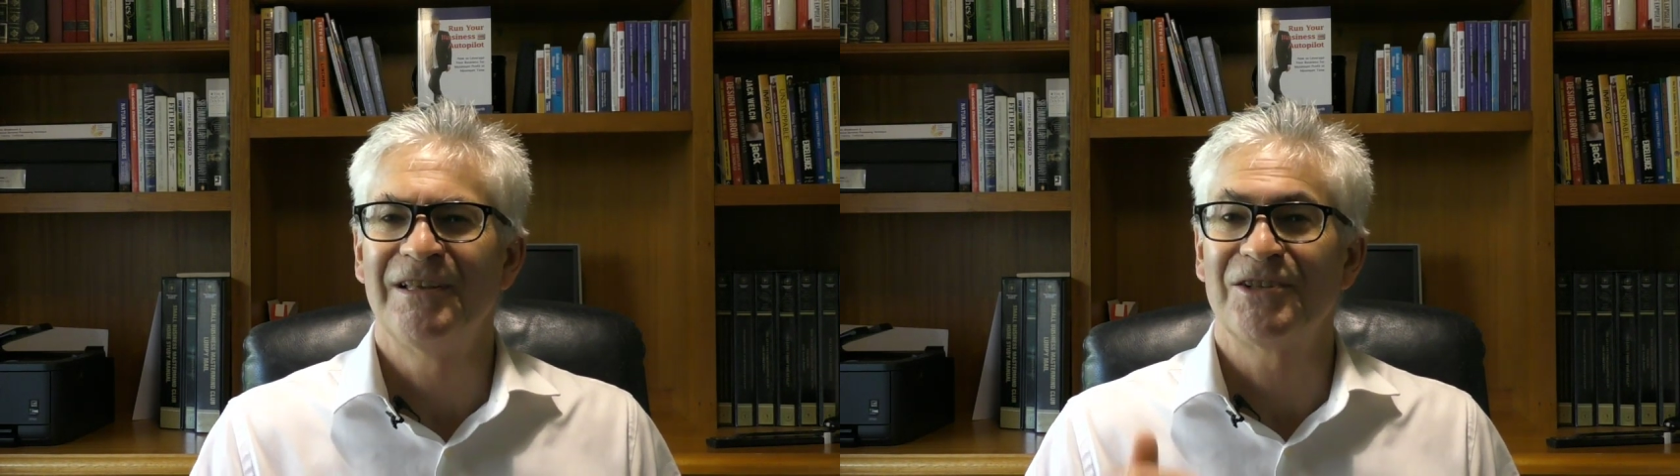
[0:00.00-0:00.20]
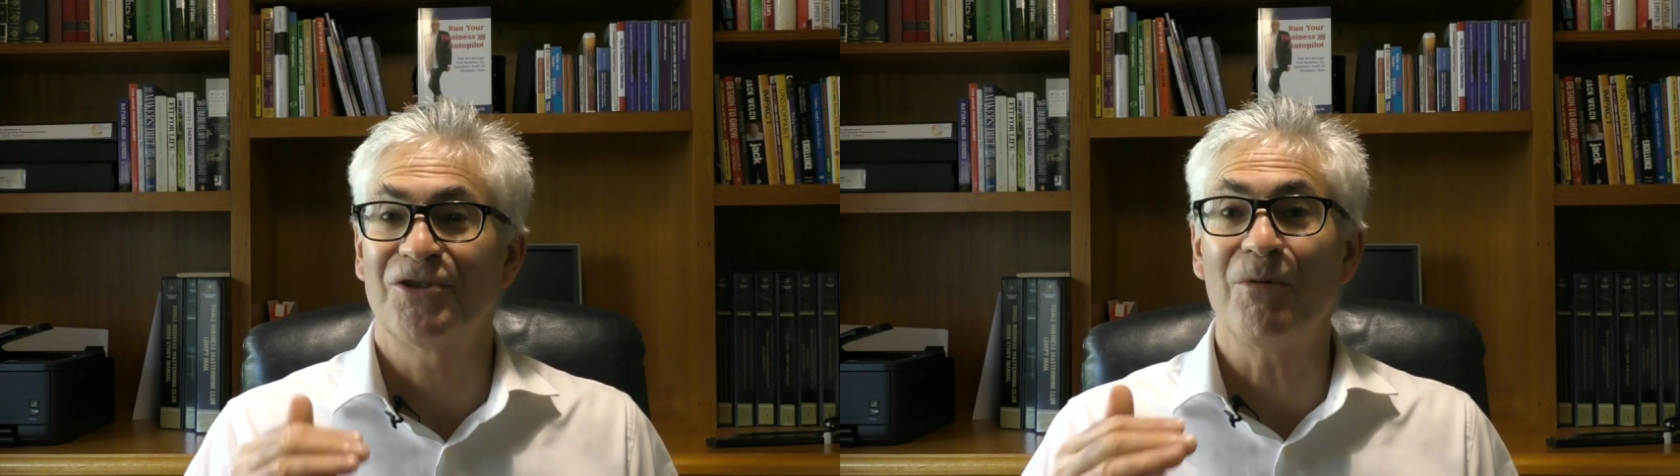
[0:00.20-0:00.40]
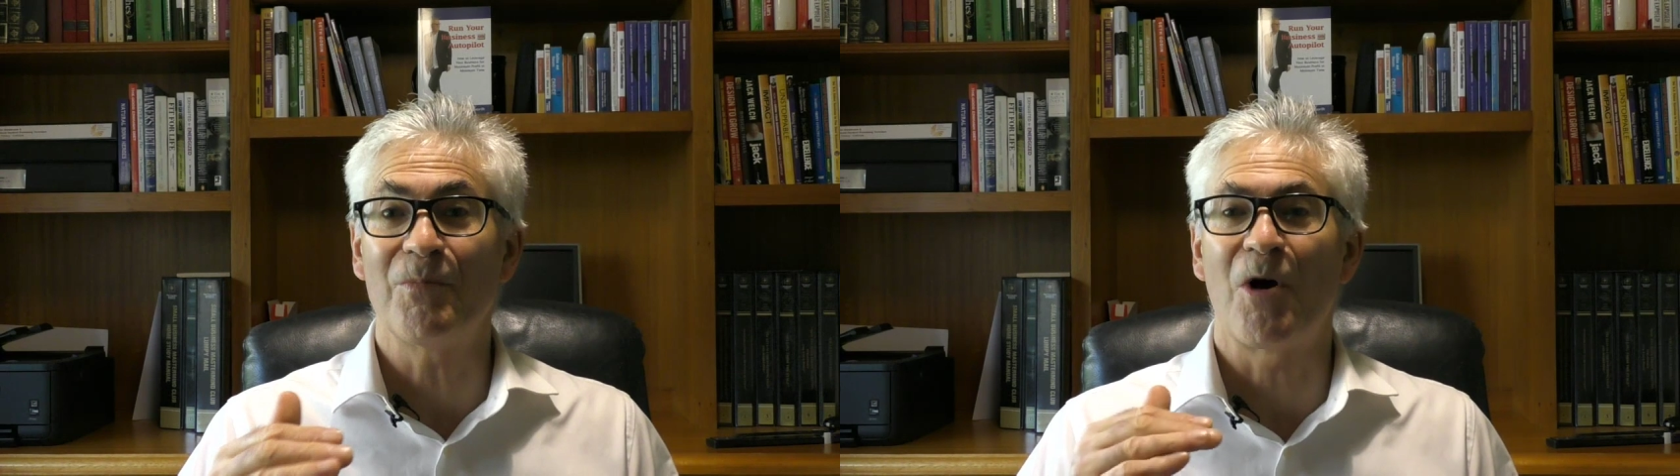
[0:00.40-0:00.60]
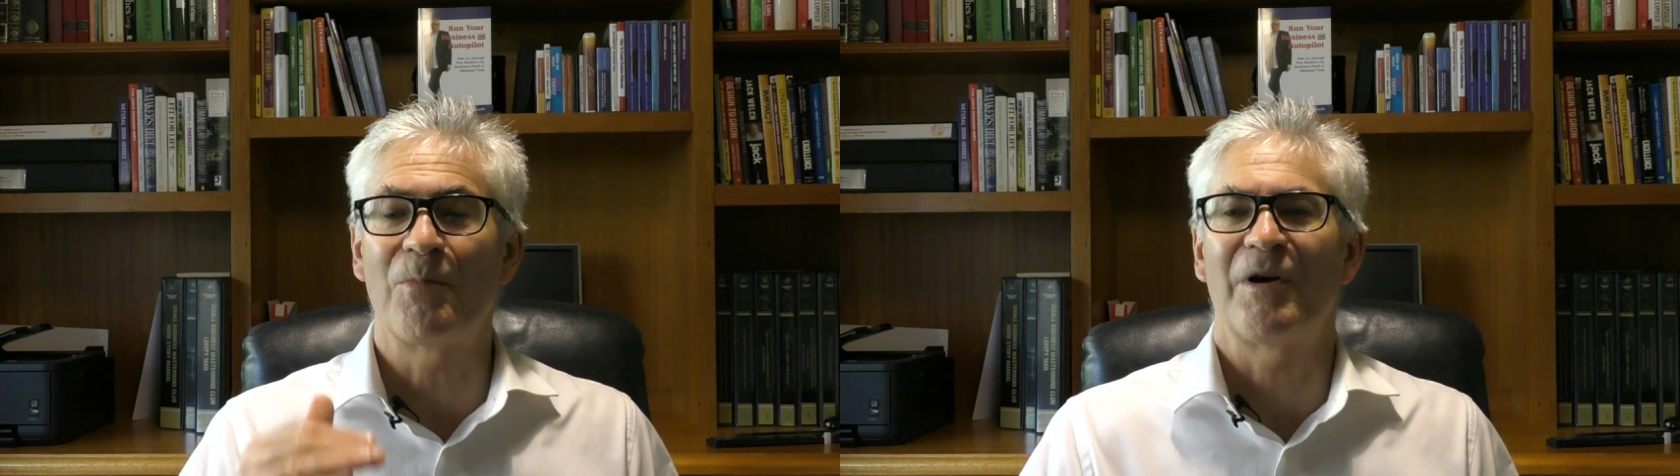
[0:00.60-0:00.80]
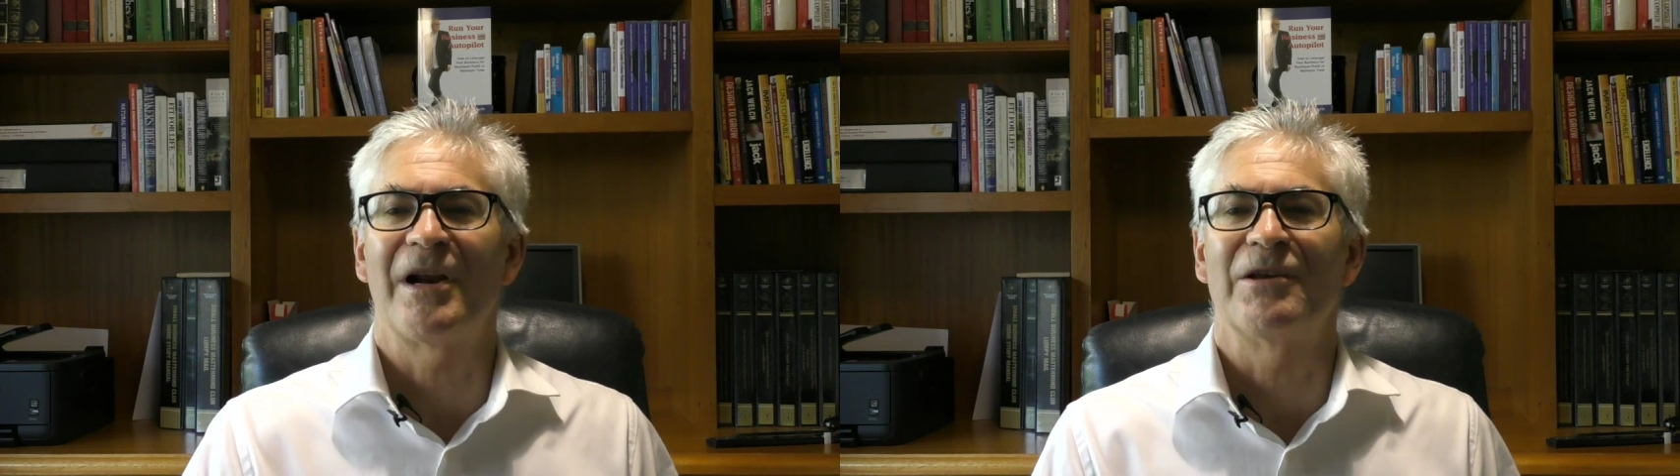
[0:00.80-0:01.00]
stop
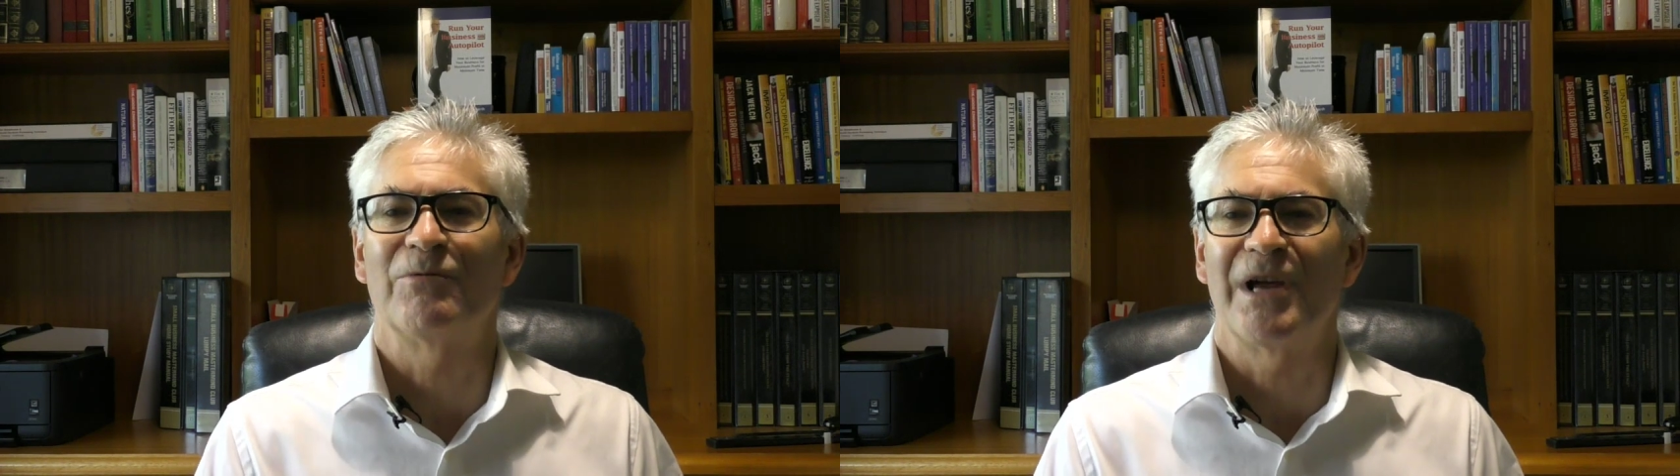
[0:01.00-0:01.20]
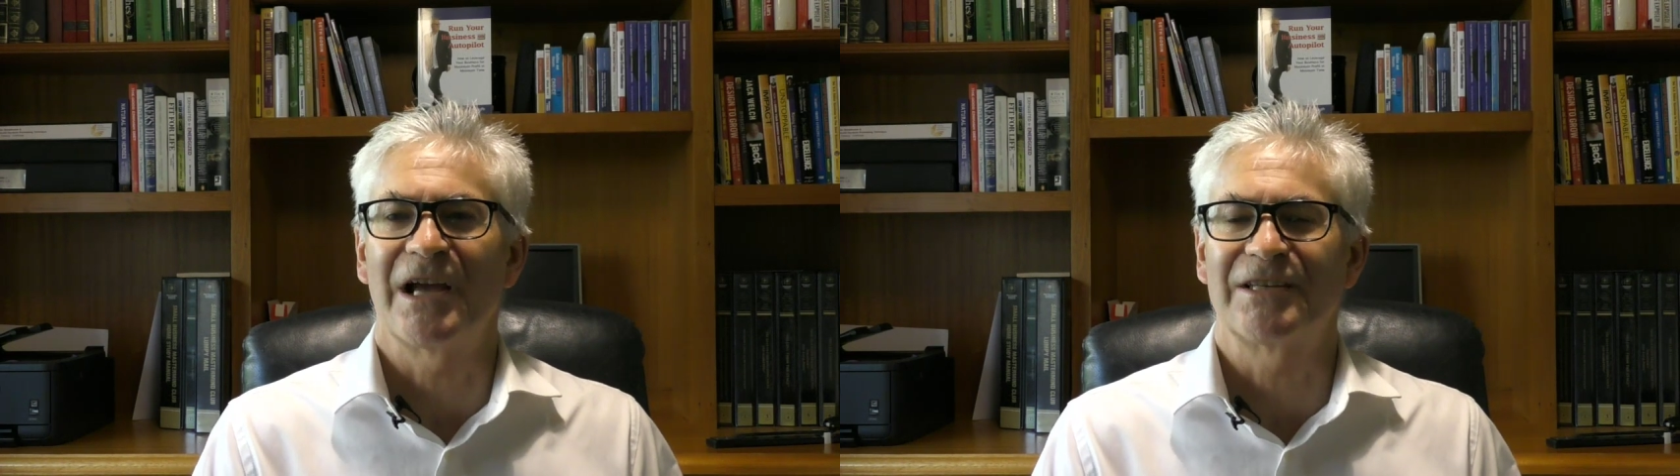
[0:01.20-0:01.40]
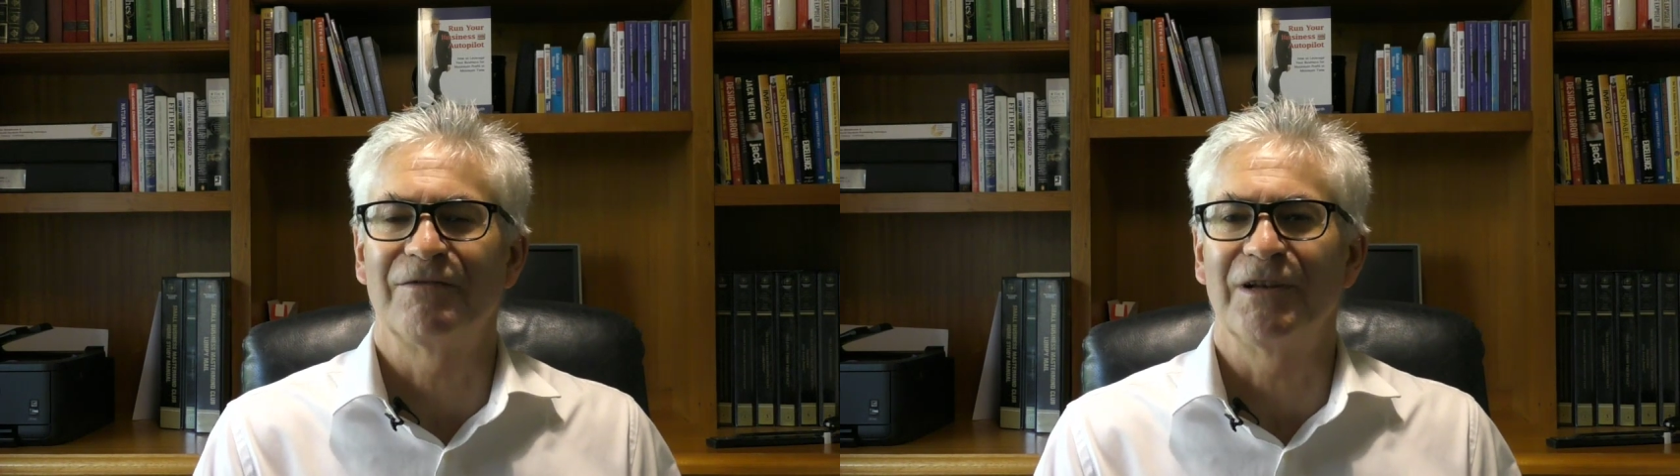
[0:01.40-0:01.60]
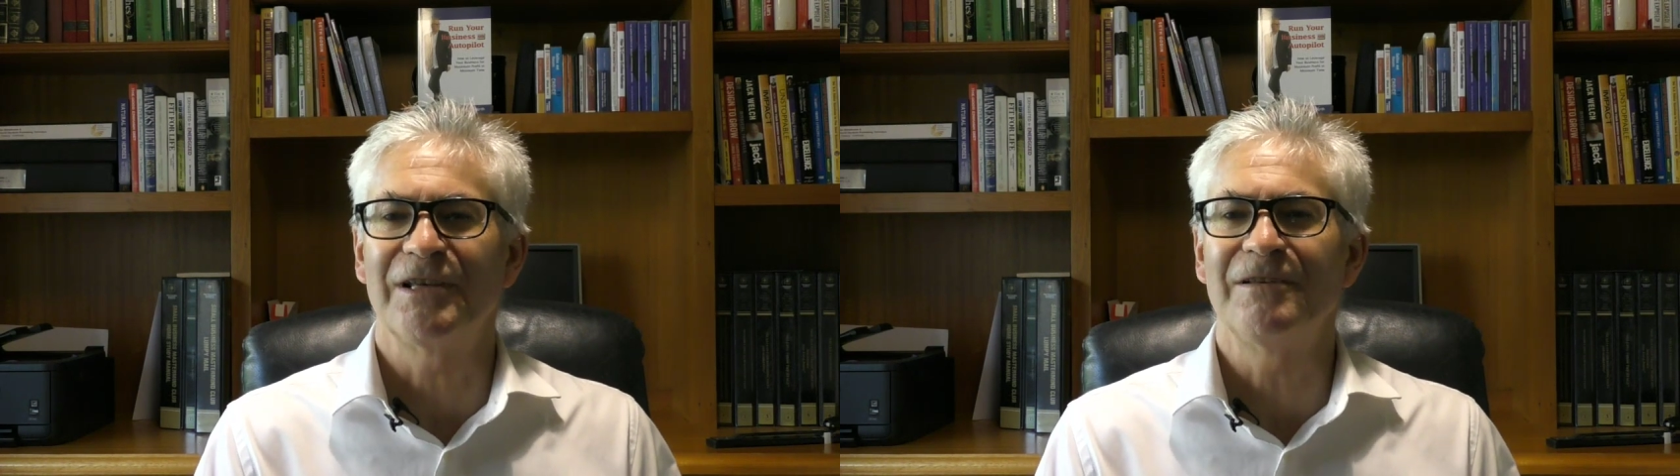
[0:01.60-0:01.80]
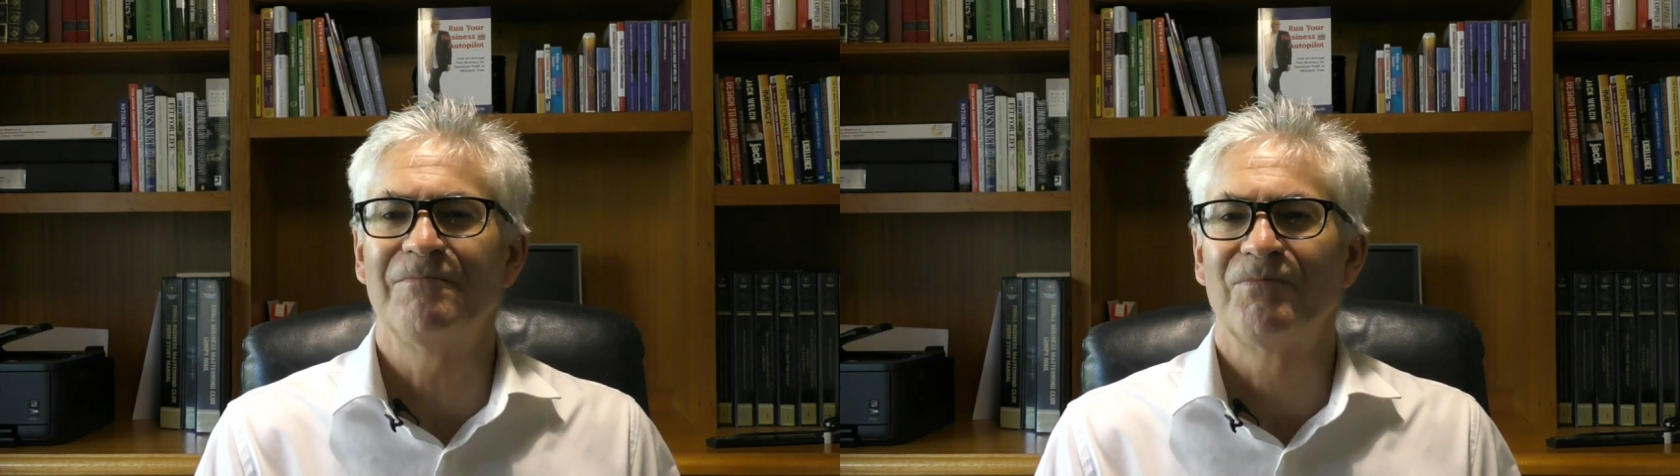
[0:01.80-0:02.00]
operating reactively,